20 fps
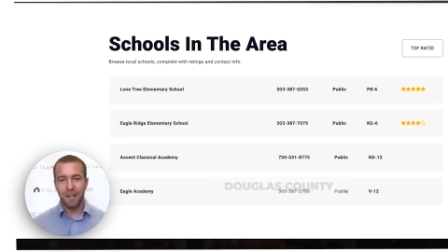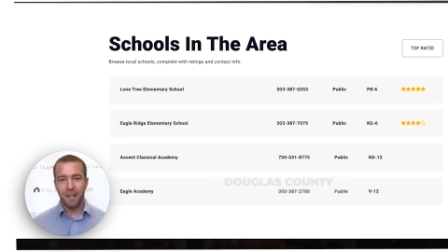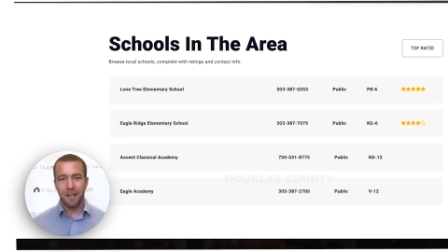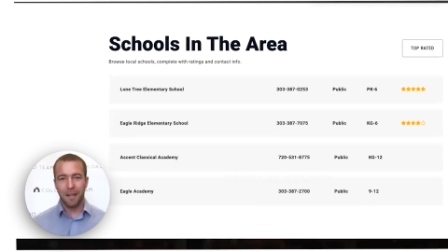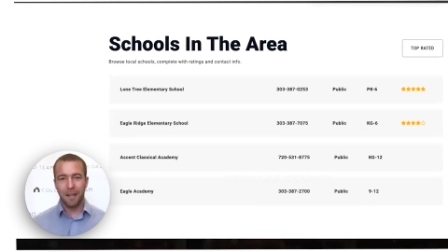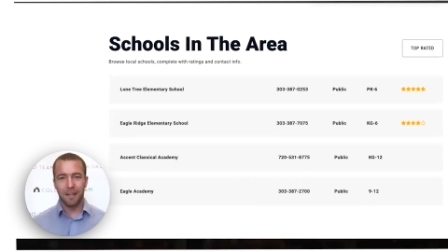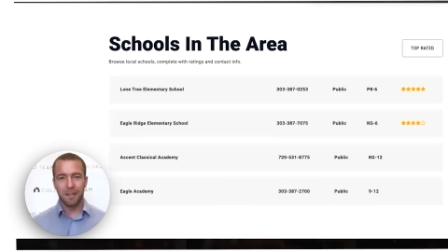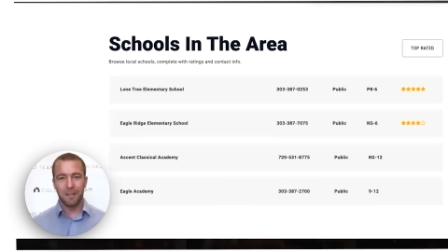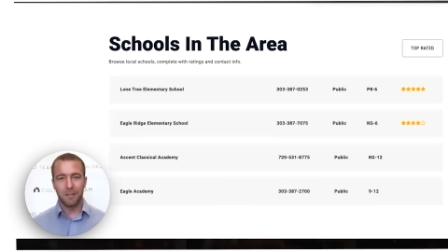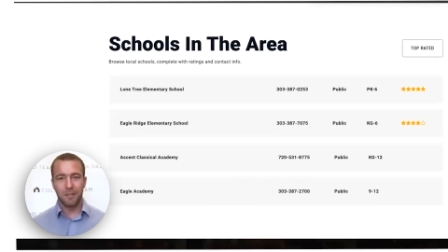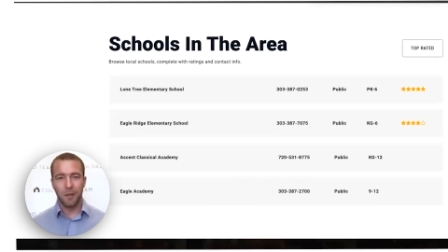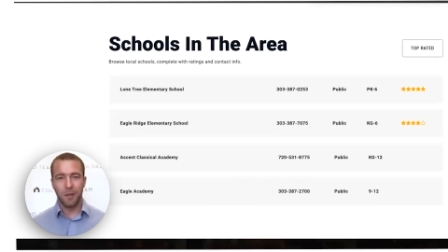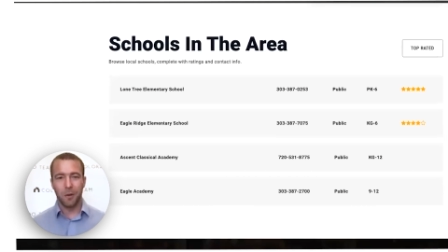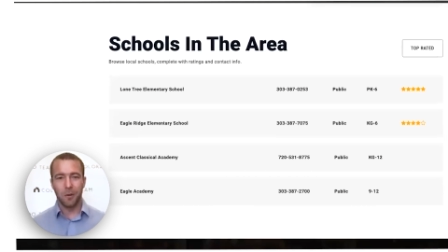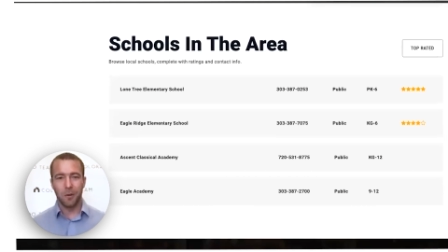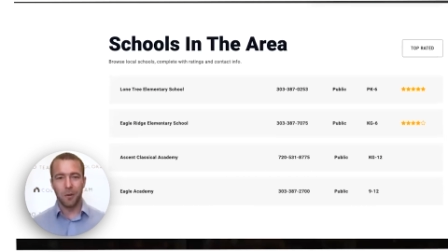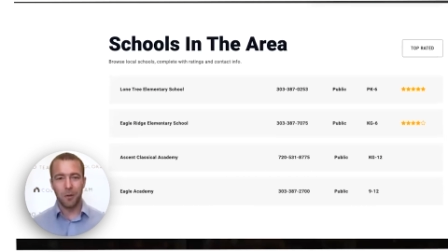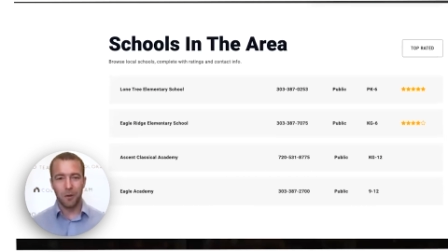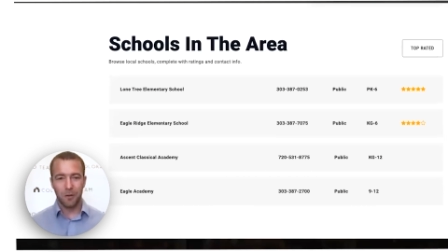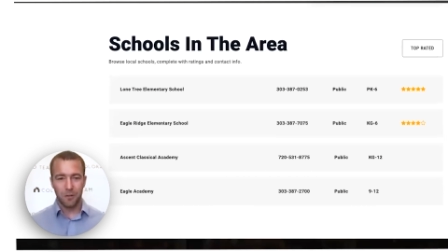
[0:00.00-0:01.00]
And
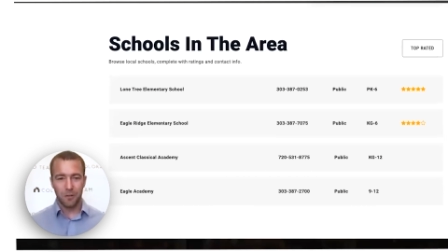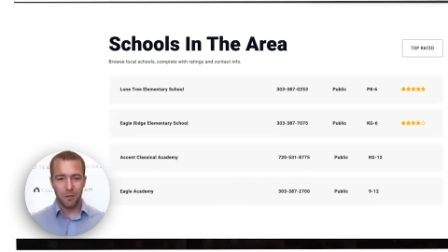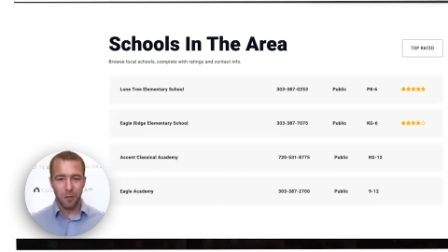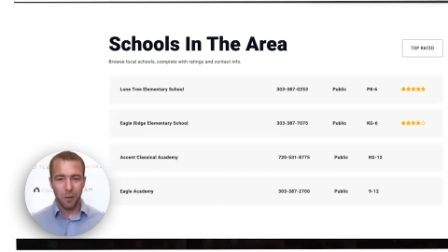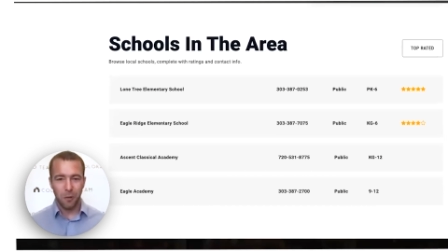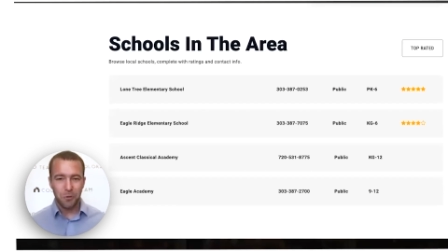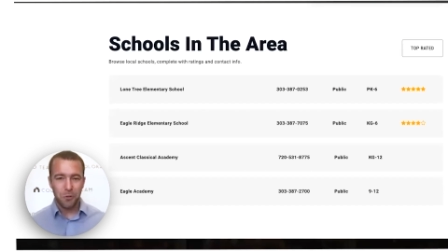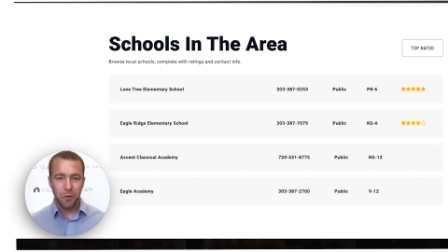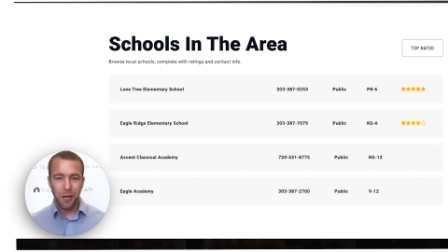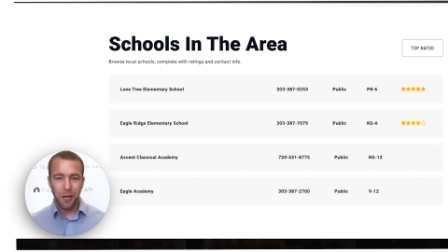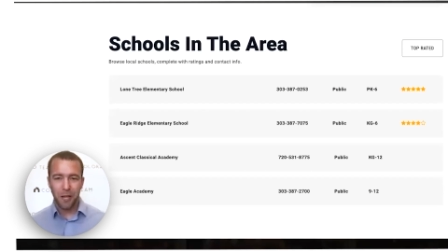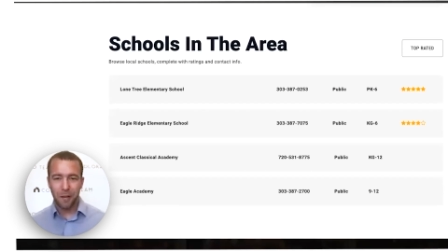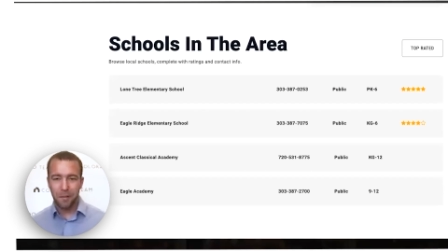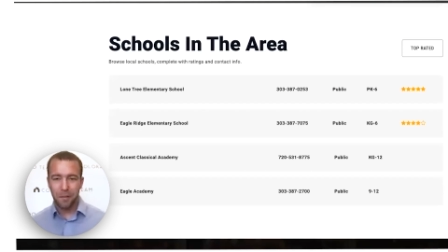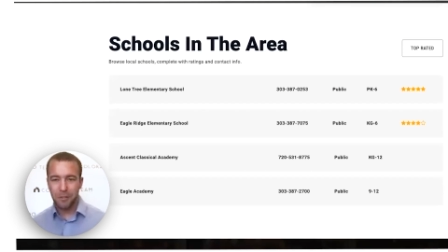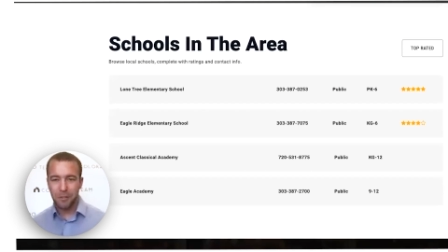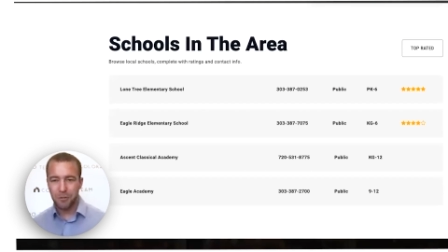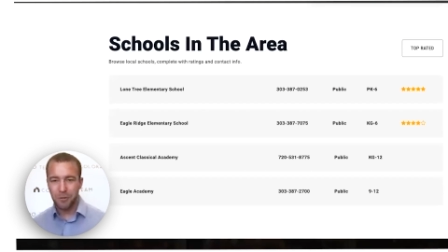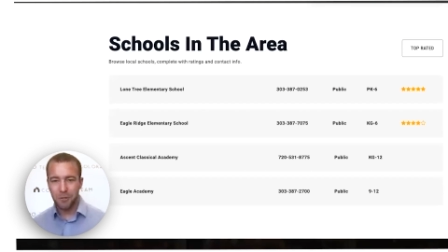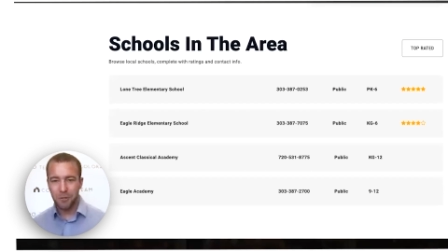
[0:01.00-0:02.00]
so there's Lone Tree
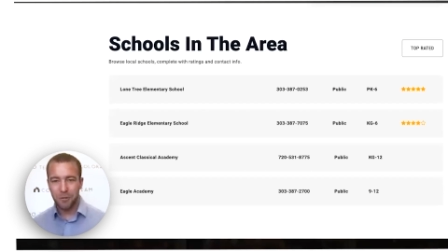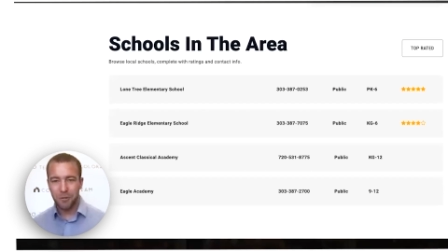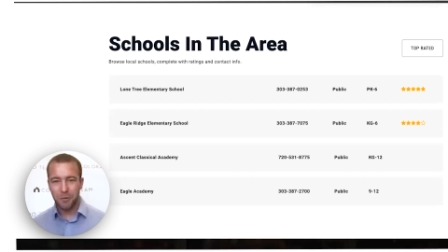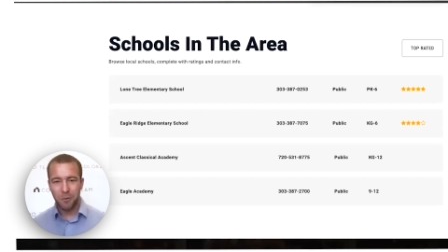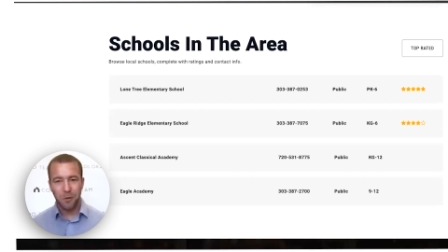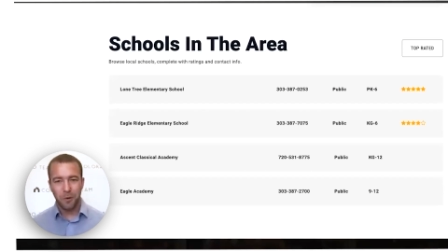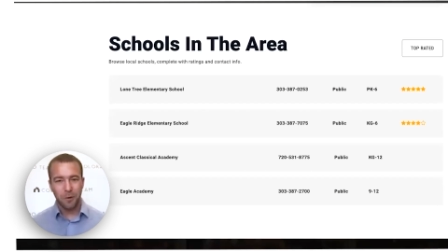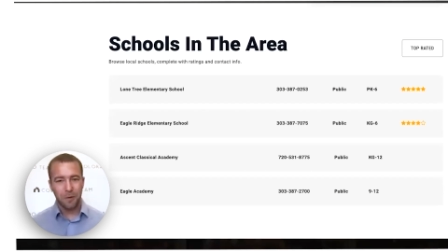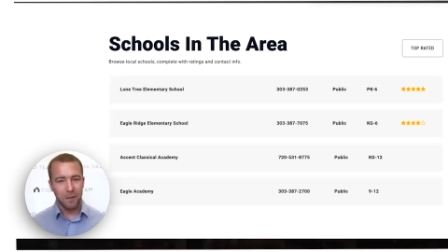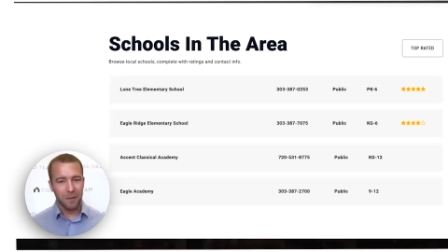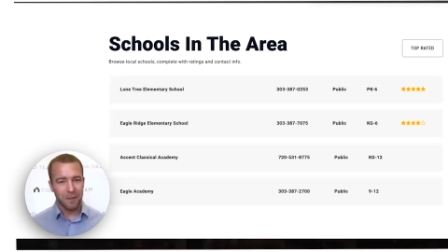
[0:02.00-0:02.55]
Elementary School.